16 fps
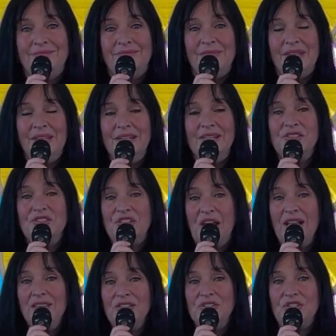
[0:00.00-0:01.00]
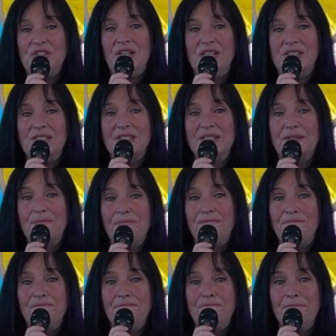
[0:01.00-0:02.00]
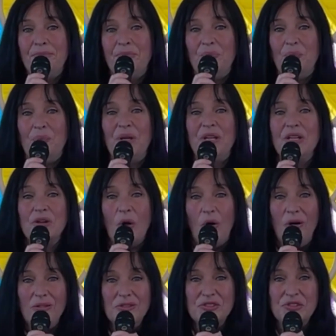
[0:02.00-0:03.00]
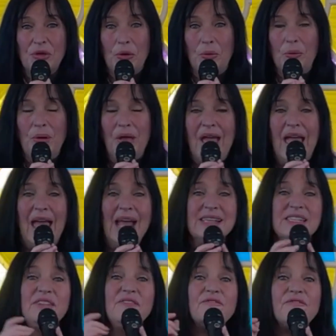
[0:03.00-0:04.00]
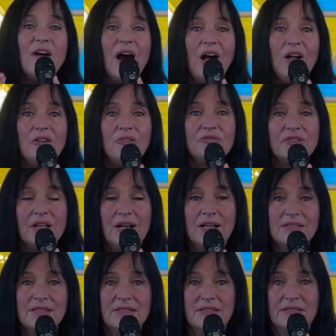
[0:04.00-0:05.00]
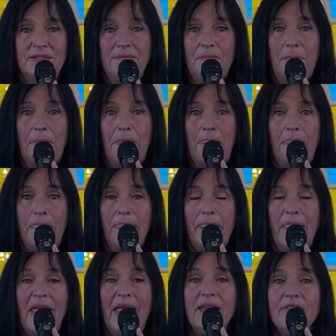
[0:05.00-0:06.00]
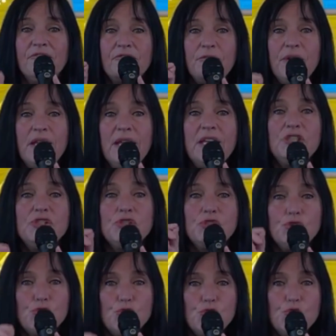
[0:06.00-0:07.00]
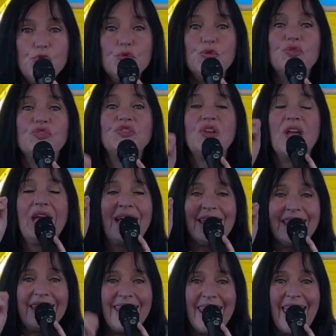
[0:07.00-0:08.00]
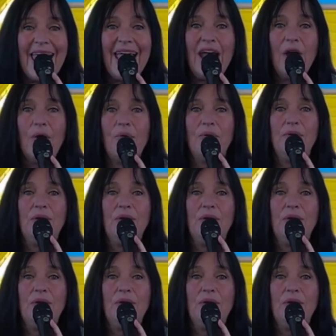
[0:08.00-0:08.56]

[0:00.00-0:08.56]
It has challenged us, but it also has evolved us. And if we choose now